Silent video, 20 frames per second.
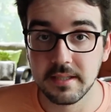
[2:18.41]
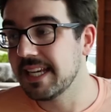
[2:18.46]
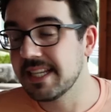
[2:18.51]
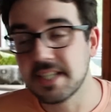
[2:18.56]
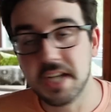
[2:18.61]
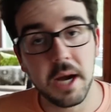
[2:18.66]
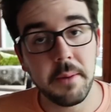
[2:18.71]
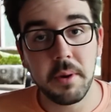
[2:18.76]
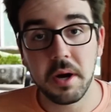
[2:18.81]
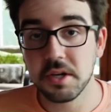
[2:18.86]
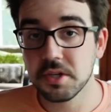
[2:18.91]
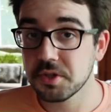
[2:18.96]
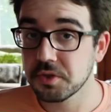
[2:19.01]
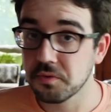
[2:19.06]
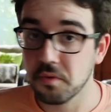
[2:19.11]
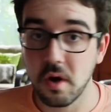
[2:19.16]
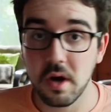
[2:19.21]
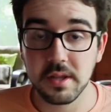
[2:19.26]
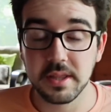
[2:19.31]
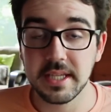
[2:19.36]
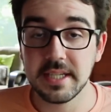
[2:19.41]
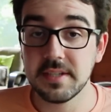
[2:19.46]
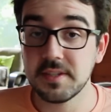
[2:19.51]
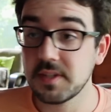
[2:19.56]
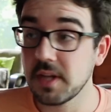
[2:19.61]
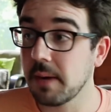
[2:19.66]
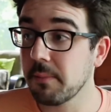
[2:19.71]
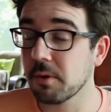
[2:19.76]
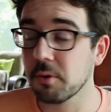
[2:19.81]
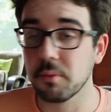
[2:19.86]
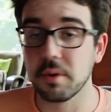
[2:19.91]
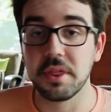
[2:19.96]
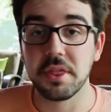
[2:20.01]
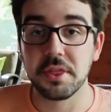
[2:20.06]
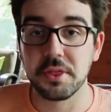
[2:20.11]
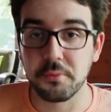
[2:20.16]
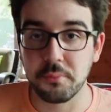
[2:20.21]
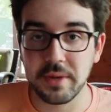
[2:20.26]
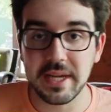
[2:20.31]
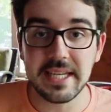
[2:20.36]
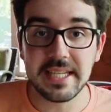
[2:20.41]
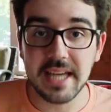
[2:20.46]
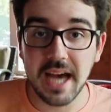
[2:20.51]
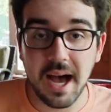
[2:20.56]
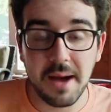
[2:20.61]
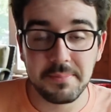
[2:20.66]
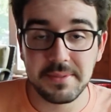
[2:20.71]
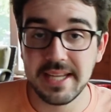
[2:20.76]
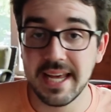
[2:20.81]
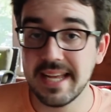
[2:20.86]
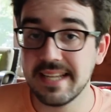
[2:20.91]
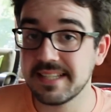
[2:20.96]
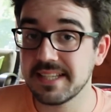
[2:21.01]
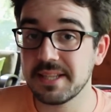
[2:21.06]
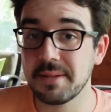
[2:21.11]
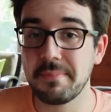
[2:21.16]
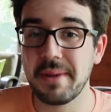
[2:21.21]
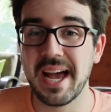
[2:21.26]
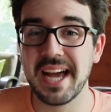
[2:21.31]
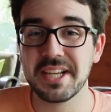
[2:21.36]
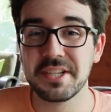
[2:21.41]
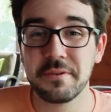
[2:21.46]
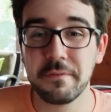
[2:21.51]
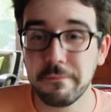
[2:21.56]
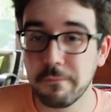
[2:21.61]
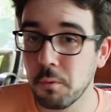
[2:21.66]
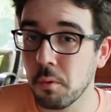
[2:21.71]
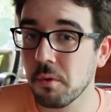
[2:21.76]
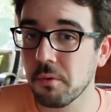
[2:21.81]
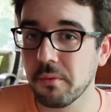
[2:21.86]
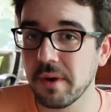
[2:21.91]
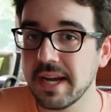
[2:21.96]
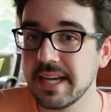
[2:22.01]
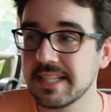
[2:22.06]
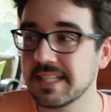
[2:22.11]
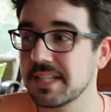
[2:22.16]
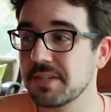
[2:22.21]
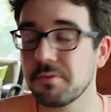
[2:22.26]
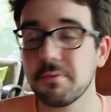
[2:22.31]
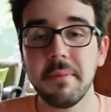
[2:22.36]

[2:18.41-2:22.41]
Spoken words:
He's come on strong this summer with three top tens in the past four races.